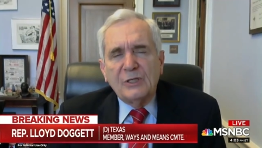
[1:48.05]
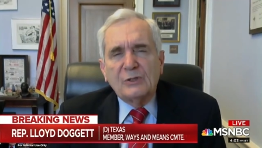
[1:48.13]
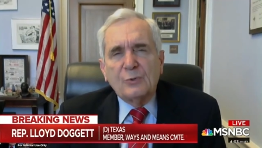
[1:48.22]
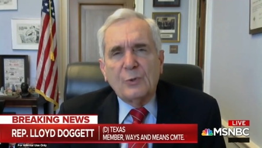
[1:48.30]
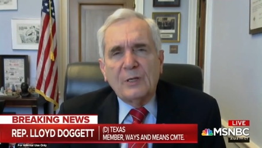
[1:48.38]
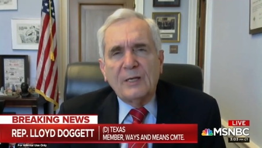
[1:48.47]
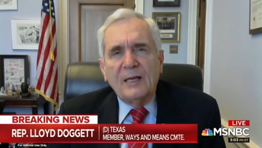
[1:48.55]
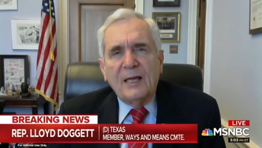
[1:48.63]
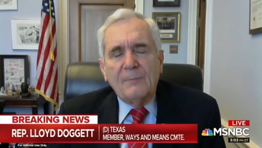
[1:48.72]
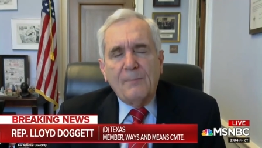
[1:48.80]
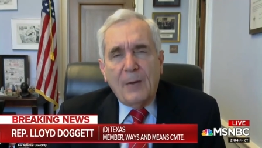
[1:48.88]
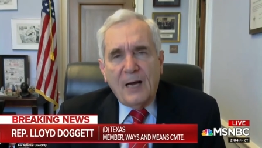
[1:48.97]
It's really
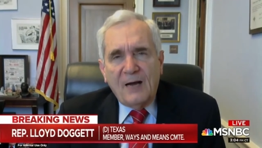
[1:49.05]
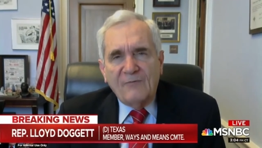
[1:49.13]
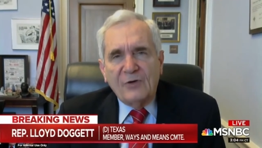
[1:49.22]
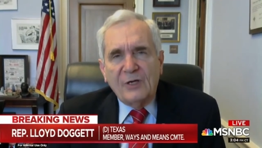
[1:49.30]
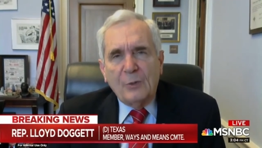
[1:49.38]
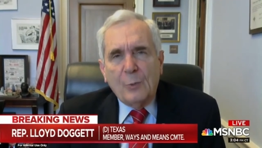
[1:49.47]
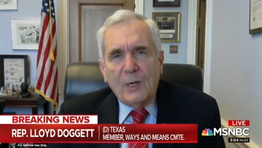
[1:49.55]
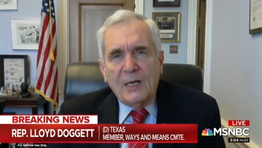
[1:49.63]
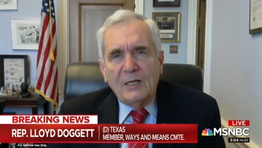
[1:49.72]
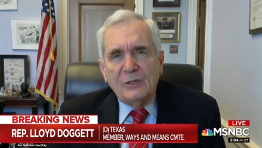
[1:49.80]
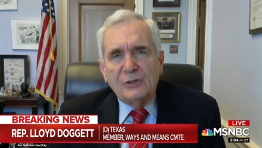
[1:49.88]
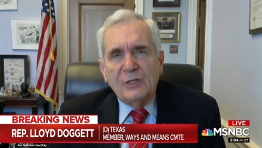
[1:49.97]
a poverty
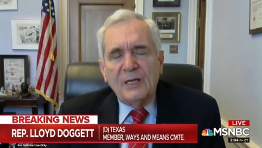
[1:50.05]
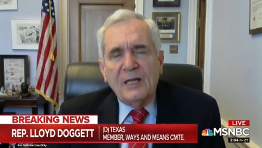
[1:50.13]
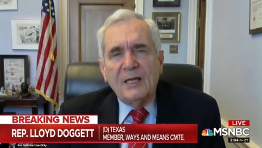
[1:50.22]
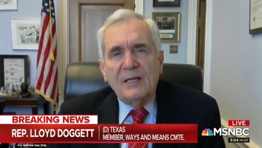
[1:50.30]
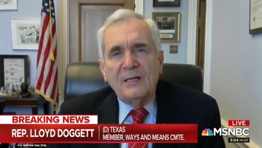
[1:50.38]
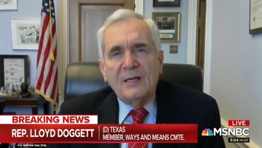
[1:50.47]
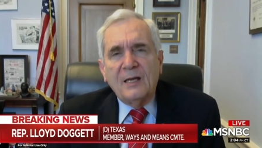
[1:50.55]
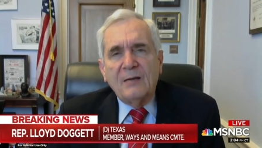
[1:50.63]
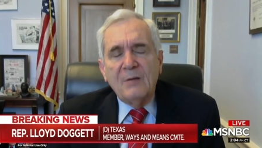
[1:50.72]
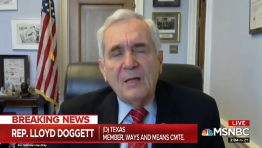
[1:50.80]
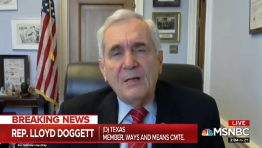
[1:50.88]
wage in uh,